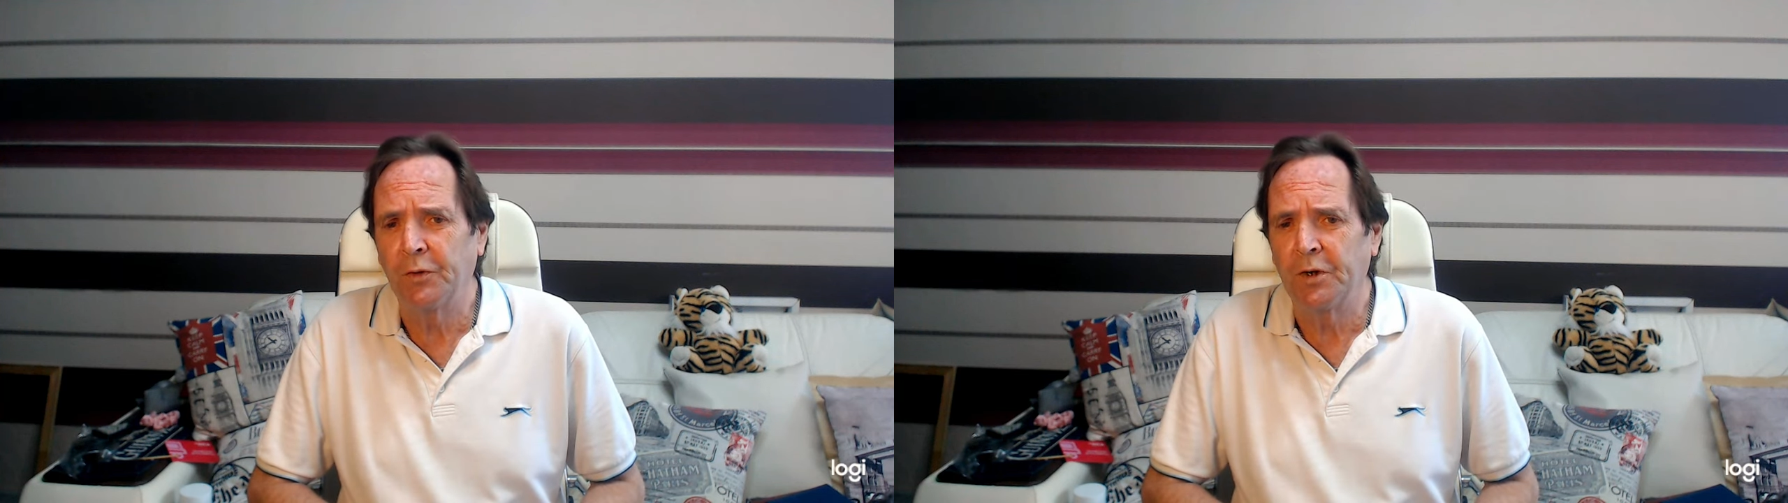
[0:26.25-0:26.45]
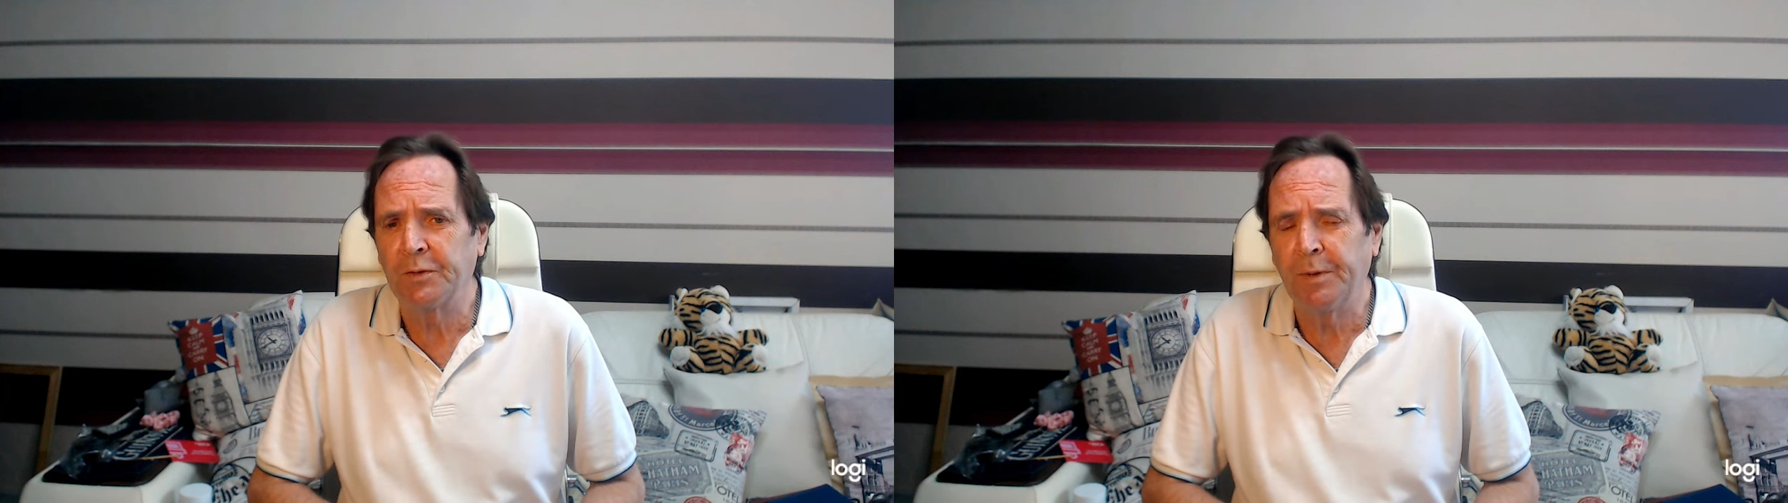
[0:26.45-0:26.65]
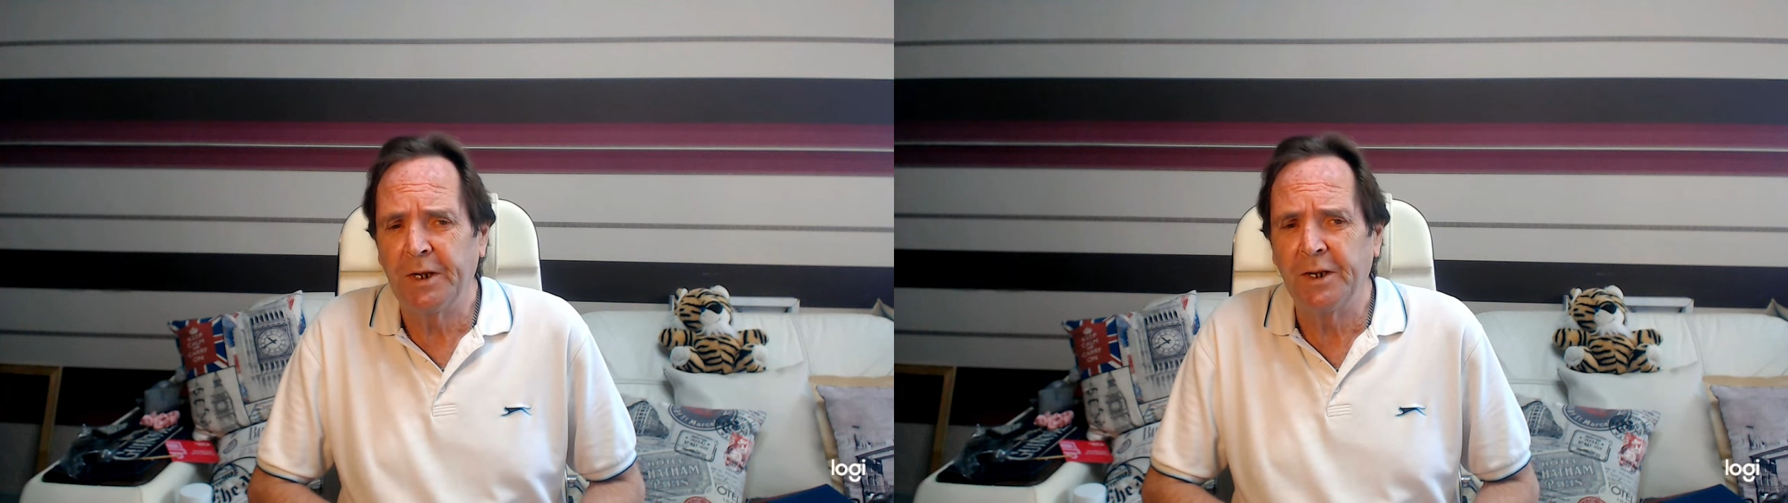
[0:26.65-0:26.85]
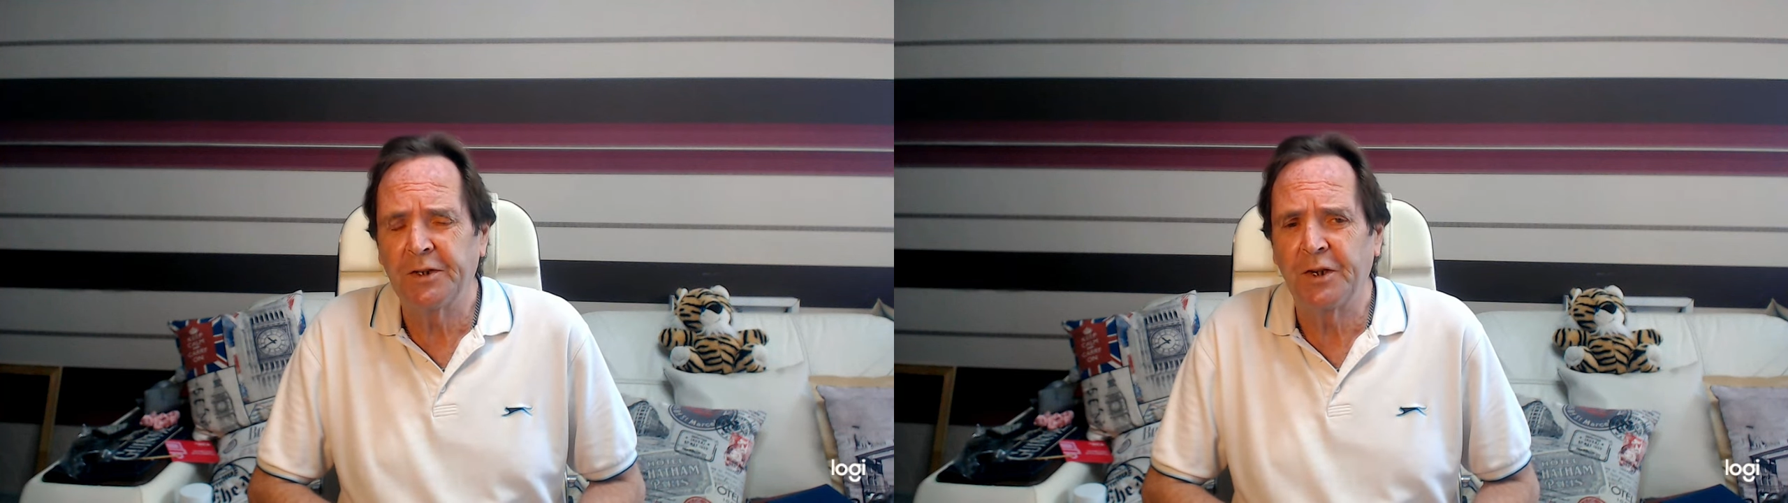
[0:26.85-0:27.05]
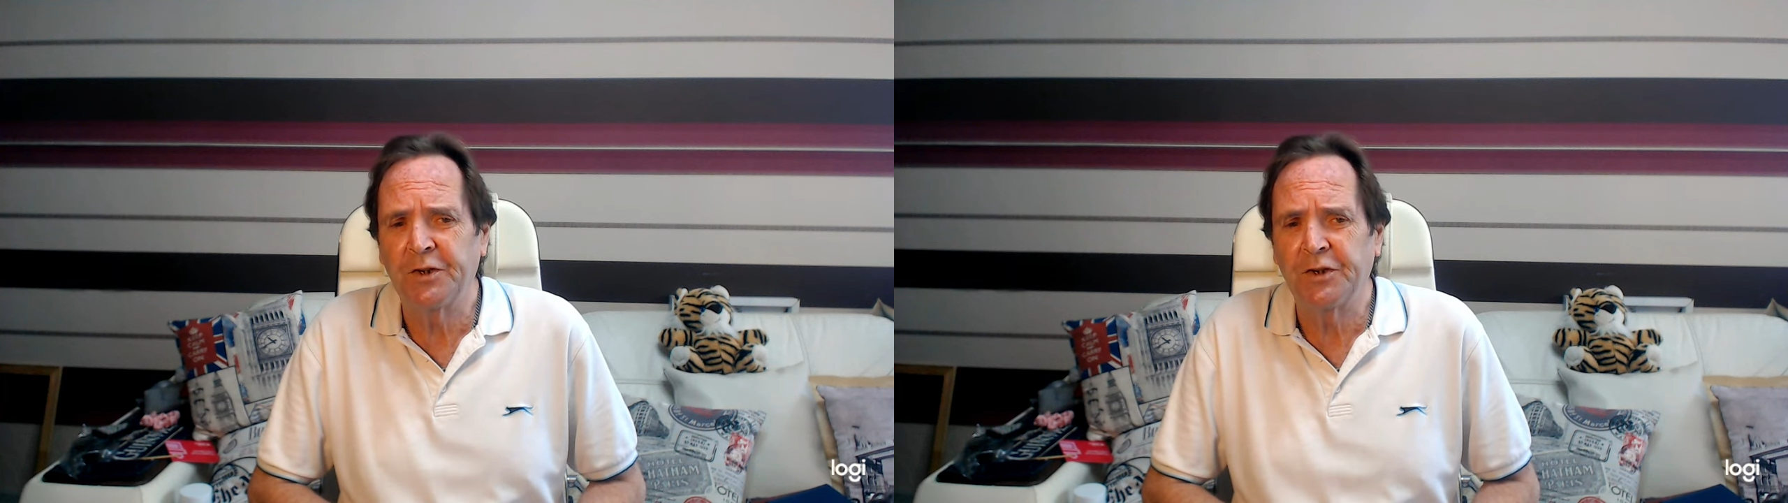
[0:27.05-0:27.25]

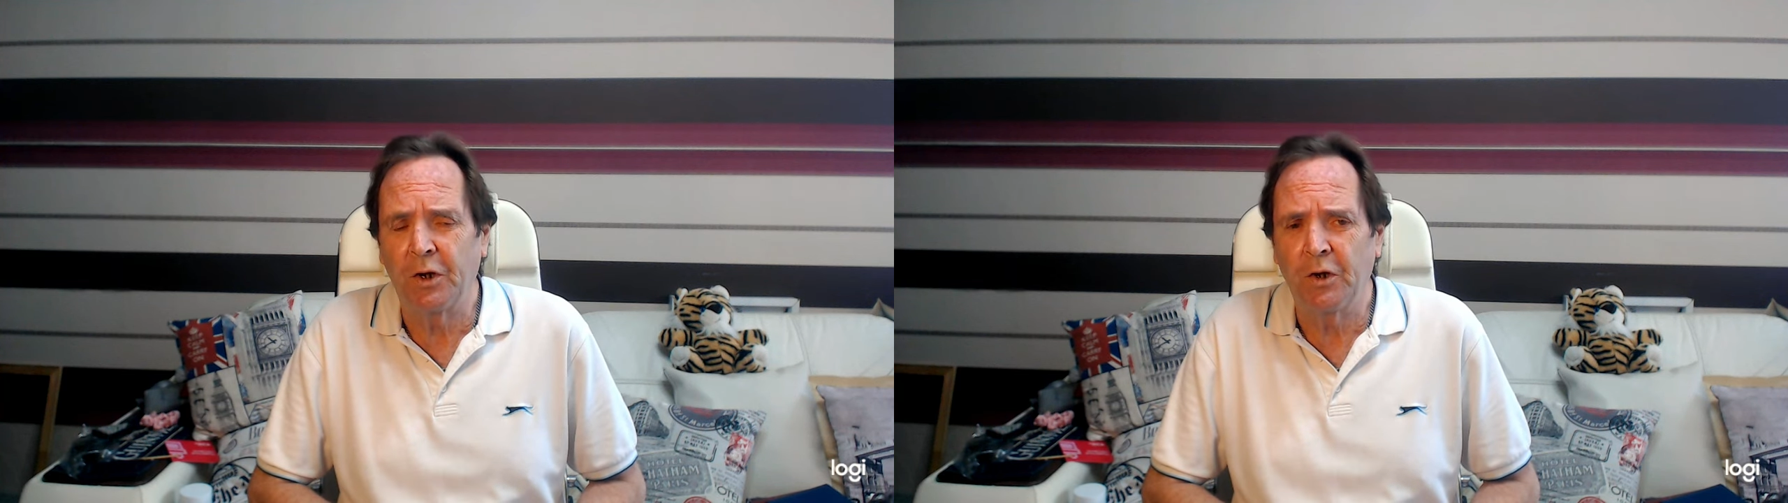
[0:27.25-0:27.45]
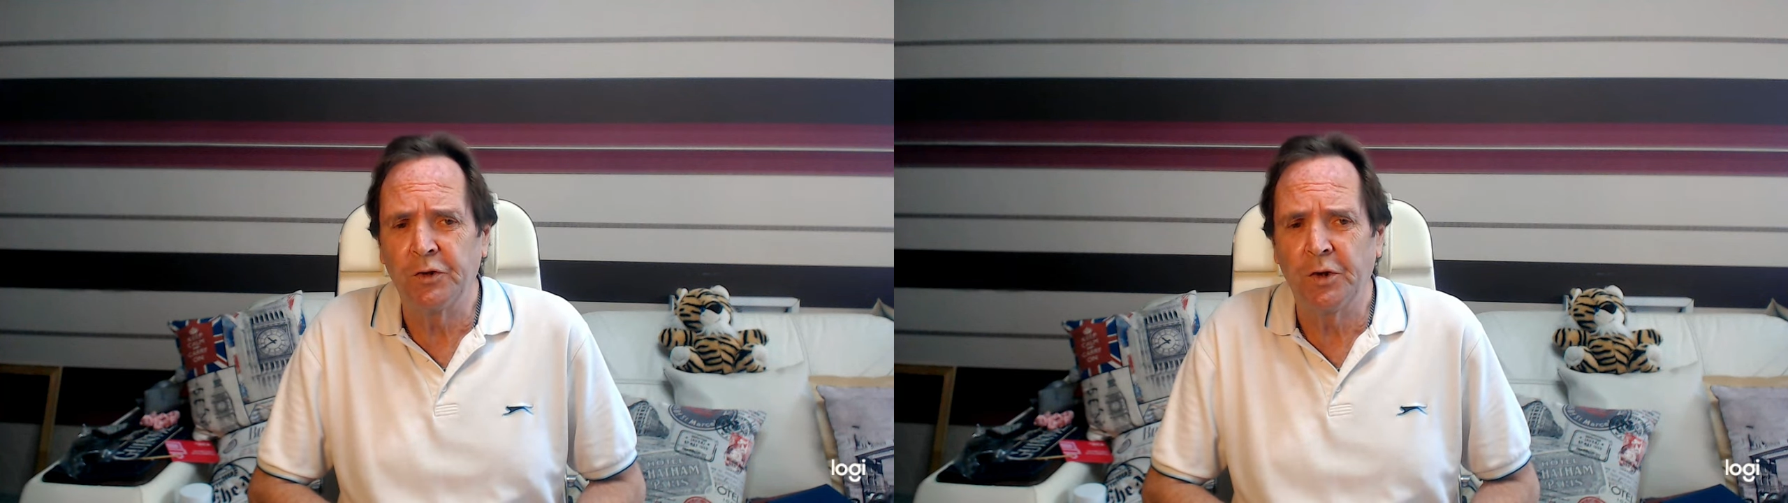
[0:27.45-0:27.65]
experiencing a surge